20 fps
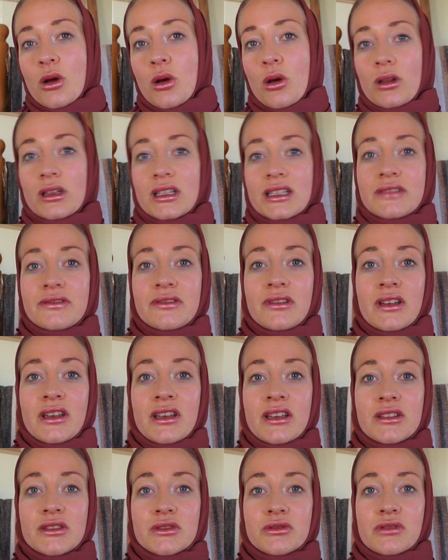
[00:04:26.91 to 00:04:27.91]
olive
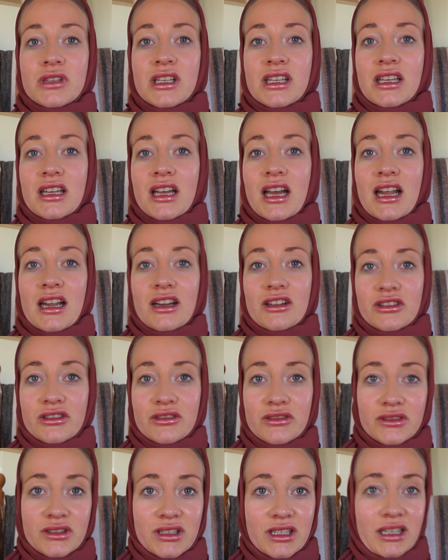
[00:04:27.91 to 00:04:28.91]
tree color
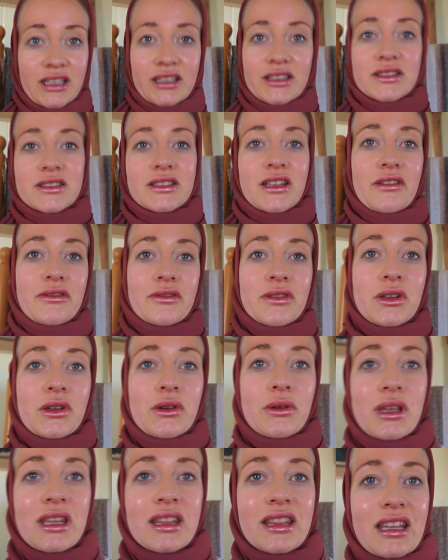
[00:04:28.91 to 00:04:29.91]
stuff,
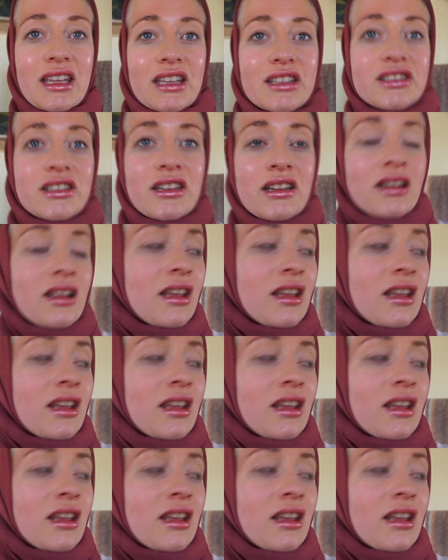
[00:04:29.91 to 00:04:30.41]
in the kitchen.